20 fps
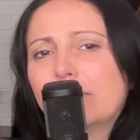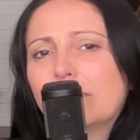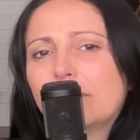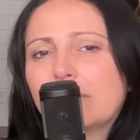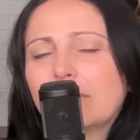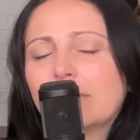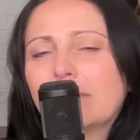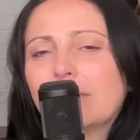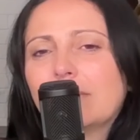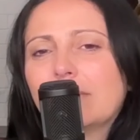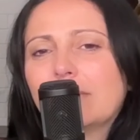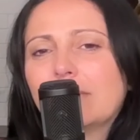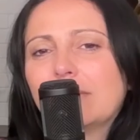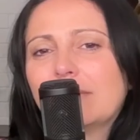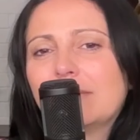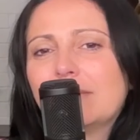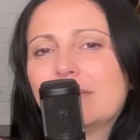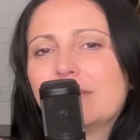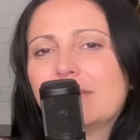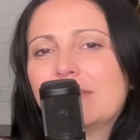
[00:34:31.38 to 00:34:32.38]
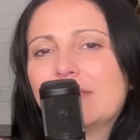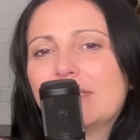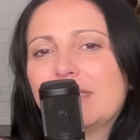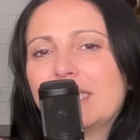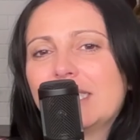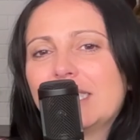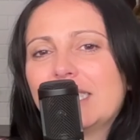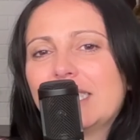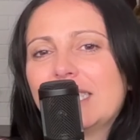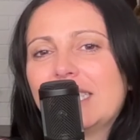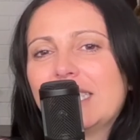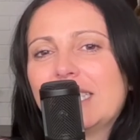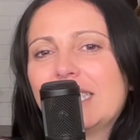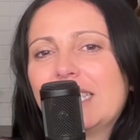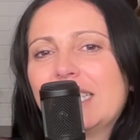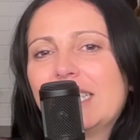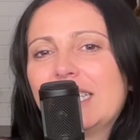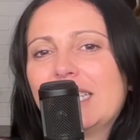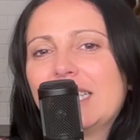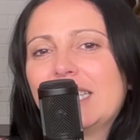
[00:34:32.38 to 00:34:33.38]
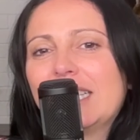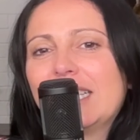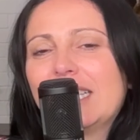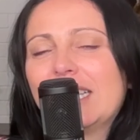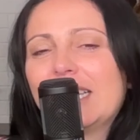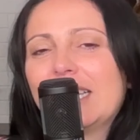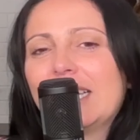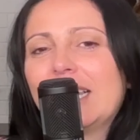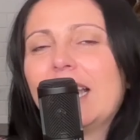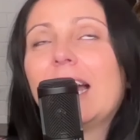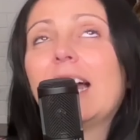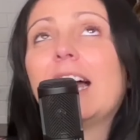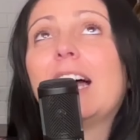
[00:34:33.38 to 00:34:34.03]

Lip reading: (not speaking)